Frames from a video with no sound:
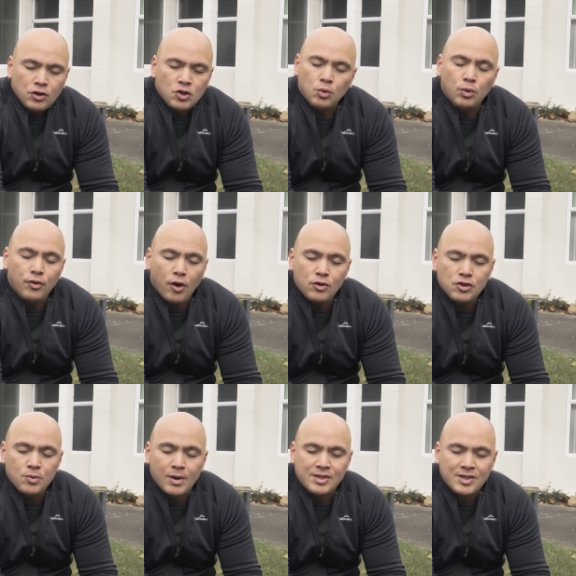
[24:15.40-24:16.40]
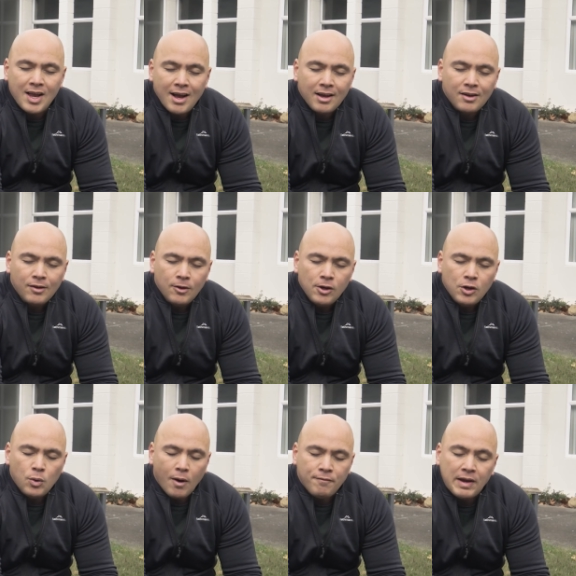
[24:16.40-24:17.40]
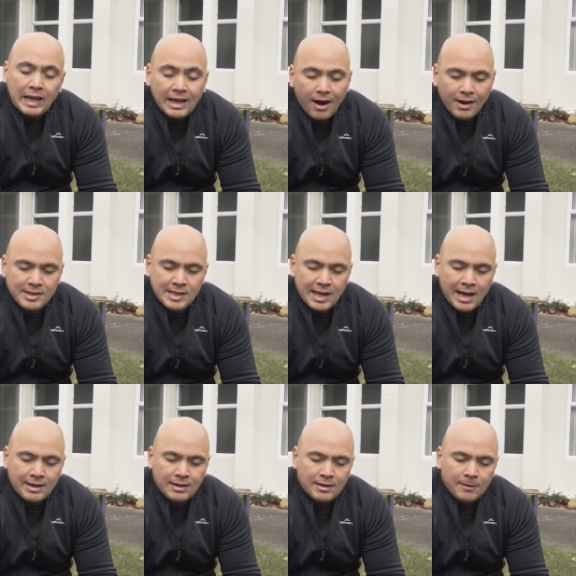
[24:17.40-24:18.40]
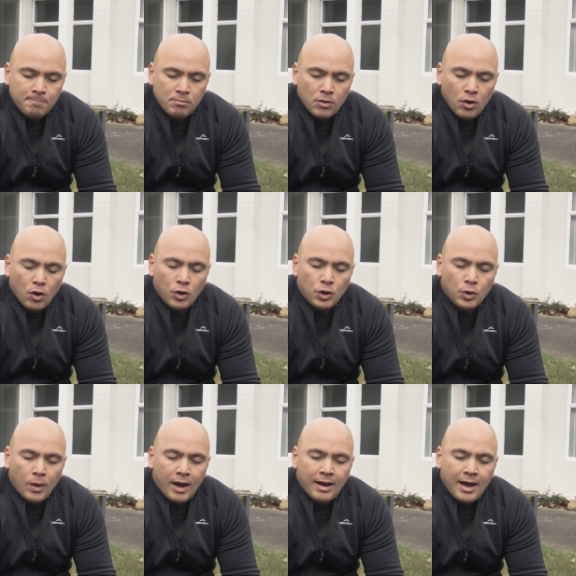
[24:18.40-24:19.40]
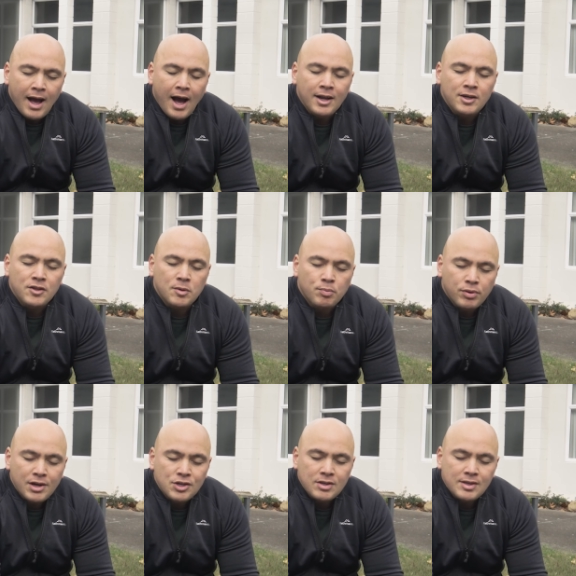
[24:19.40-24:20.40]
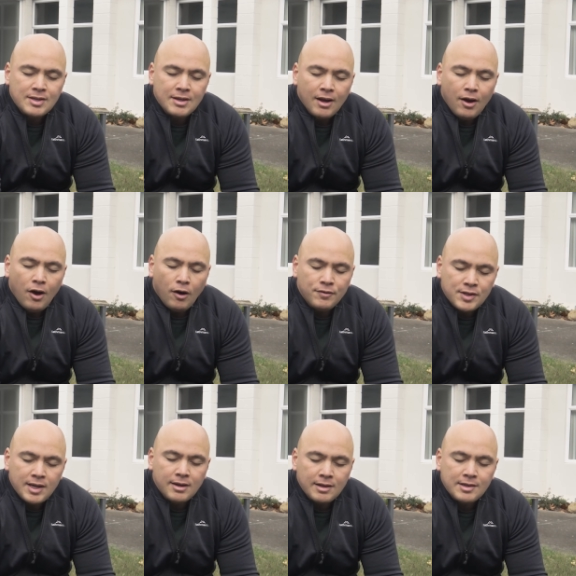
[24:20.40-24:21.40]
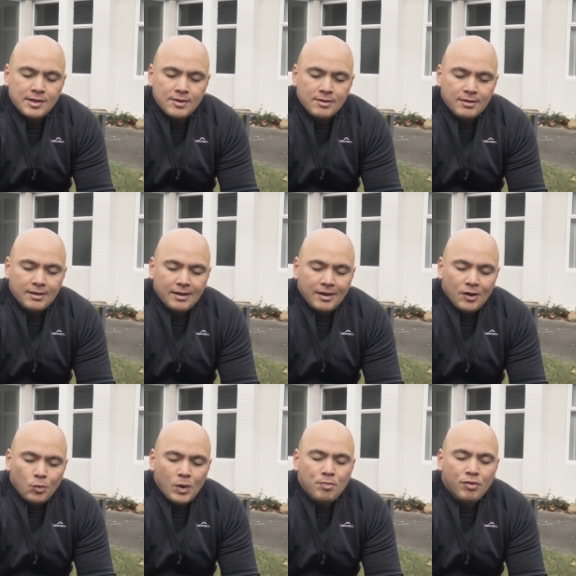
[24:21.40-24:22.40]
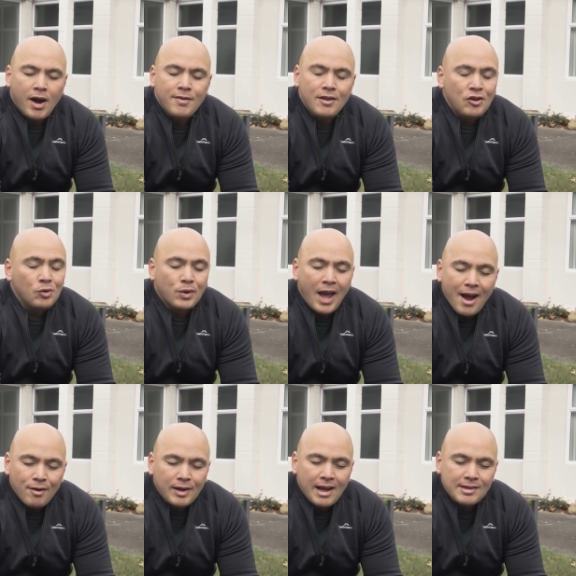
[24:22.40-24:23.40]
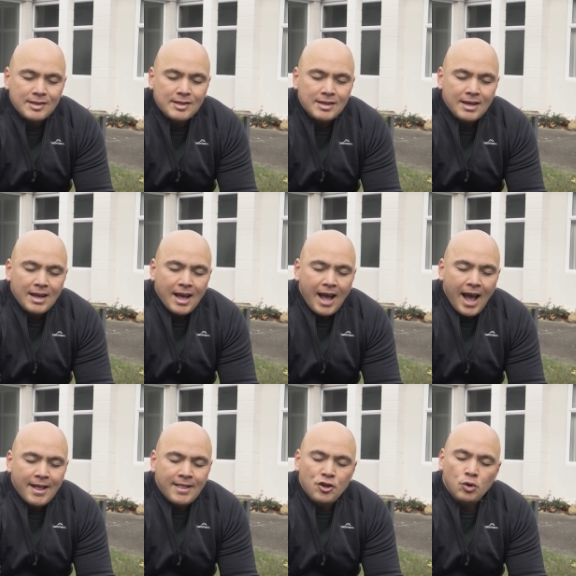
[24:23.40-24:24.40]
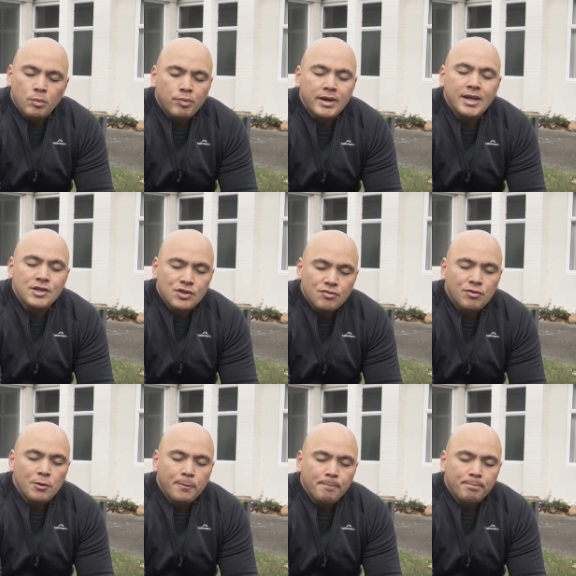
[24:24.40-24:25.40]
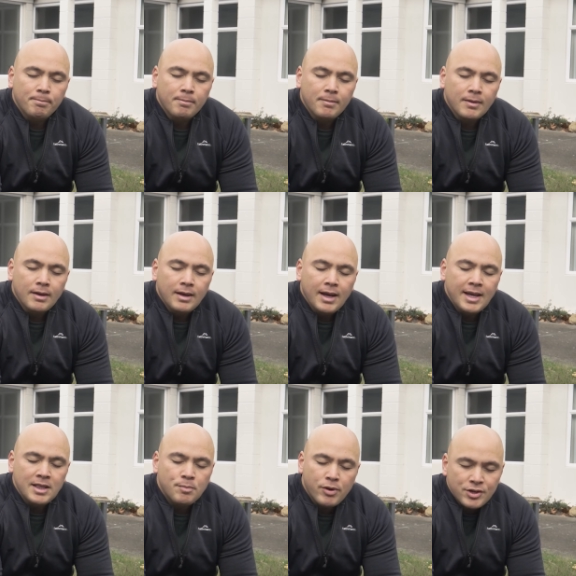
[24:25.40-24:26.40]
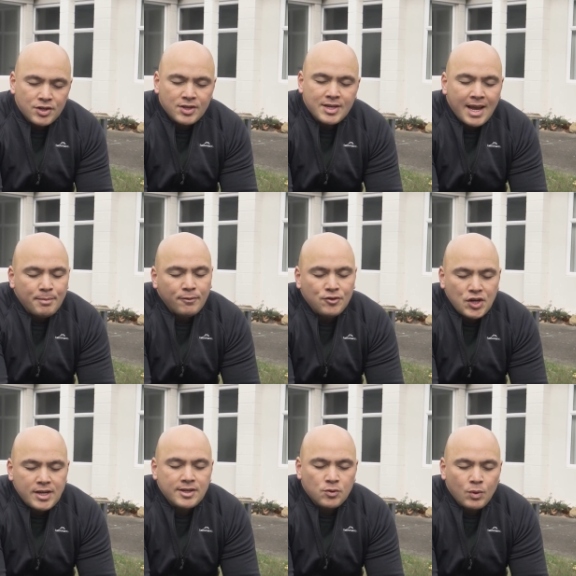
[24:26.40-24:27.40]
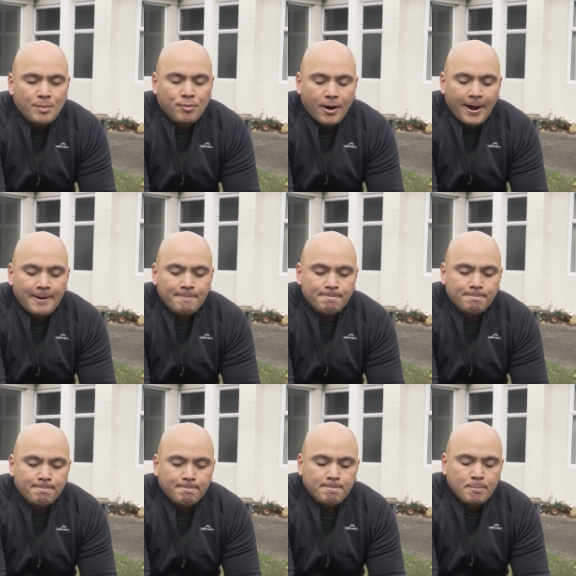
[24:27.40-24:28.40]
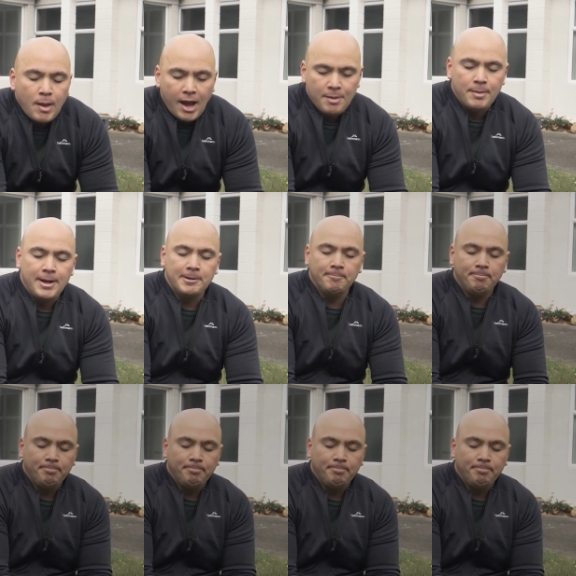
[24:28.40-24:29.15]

To all those who are stuck, who are feeling isolated, or who are under the pressures of sickness, we pray that you'll carry us and that you'll bring us through. In the precious name of Jesus, we pray. Amen.